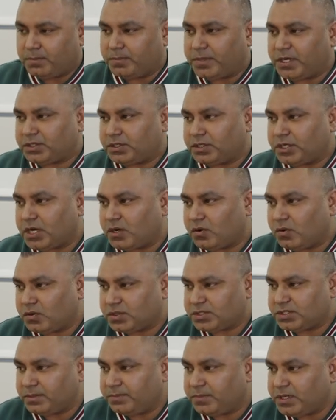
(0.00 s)
But now,
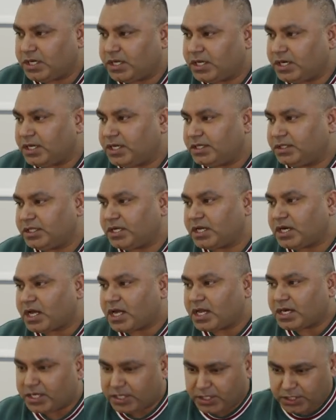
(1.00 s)
similarly, there
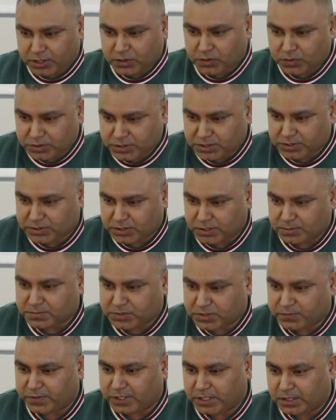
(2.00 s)
are
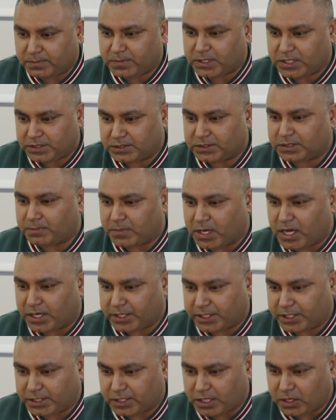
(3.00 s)
ecosystems available in the
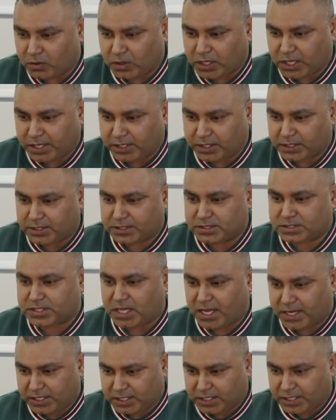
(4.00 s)
market now, like
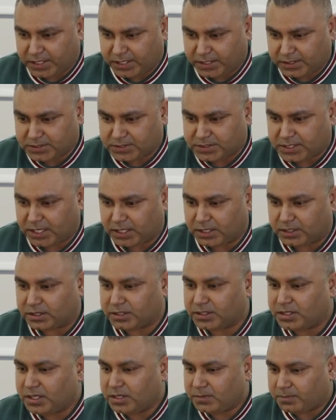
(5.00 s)
cyclings
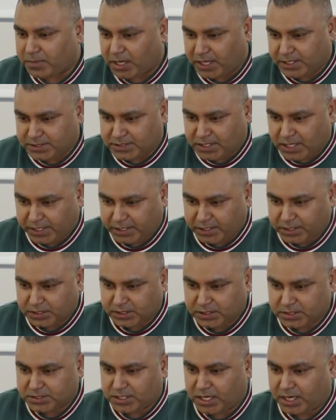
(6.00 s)
and
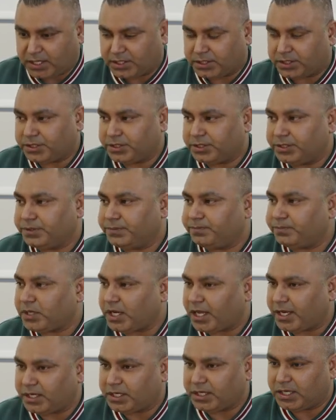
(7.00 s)
bicycles and
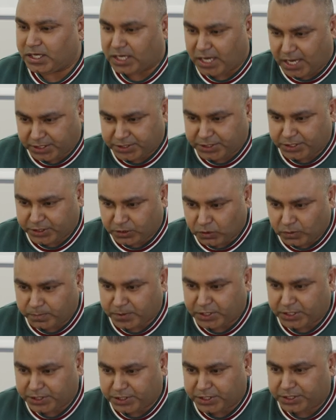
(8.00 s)
like electric
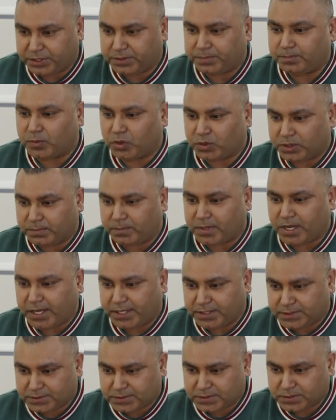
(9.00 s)
operated
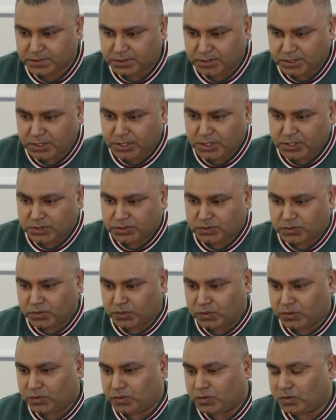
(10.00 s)
motorbikes.
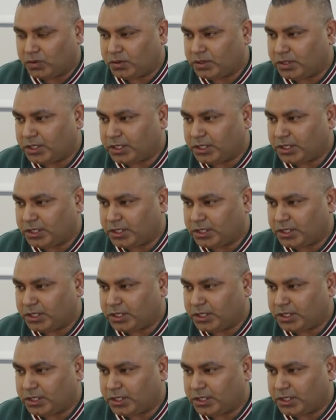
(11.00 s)
So